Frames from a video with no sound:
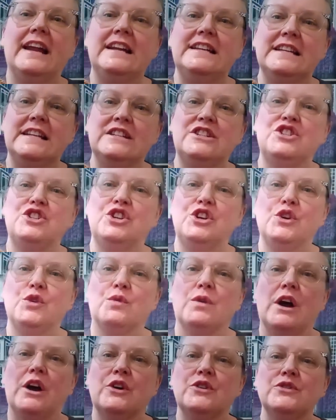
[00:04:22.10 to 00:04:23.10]
And he did
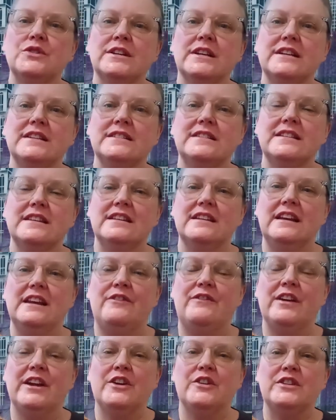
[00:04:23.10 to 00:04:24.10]
two rows because
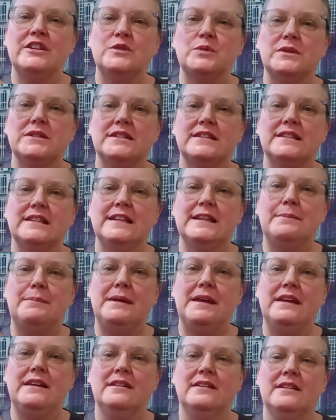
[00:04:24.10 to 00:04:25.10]
he figured this was
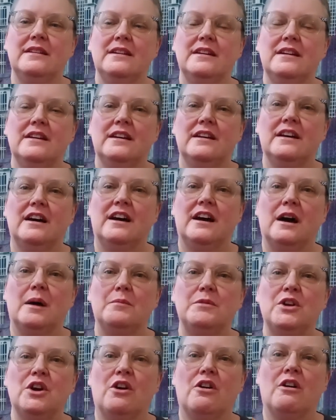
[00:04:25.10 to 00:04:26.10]
slippy
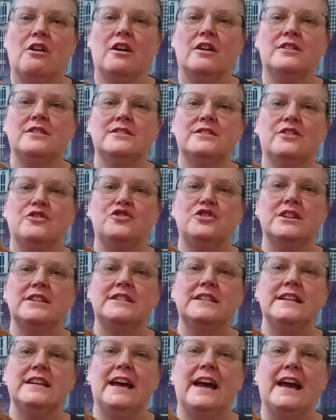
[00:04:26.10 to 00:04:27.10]
um, yarn, so
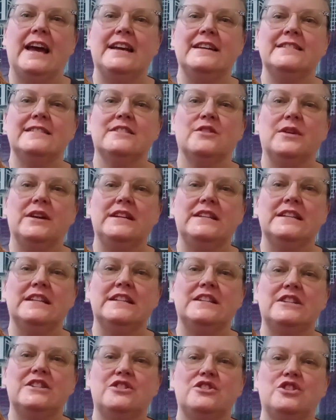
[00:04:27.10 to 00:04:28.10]
just in case. So he
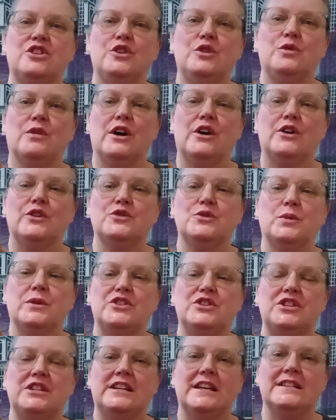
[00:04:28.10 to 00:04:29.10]
did two rows,
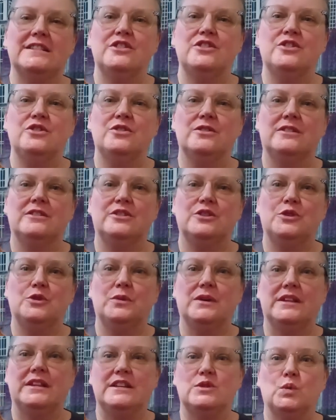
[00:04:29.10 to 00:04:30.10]
which he doesn't
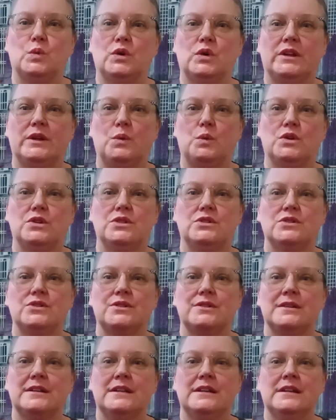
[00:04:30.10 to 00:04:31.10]
do with his woolly
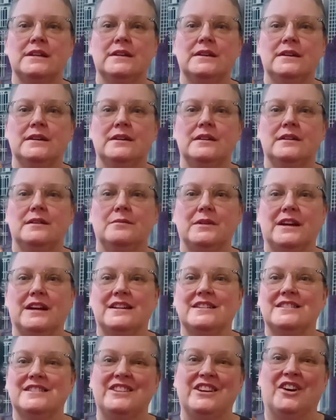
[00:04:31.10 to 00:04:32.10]
wools
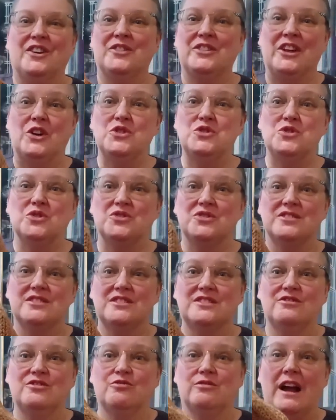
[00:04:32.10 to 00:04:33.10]
because, you know, those will
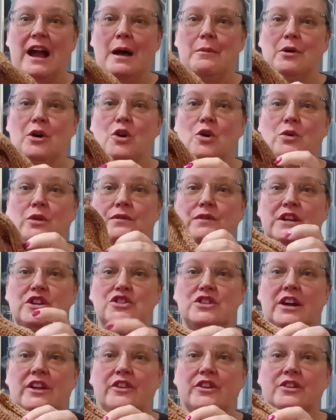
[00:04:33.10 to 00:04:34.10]
grab a hold of
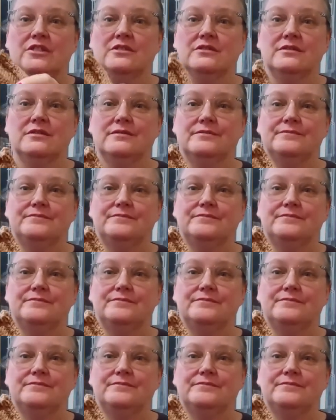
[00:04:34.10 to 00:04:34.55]
each other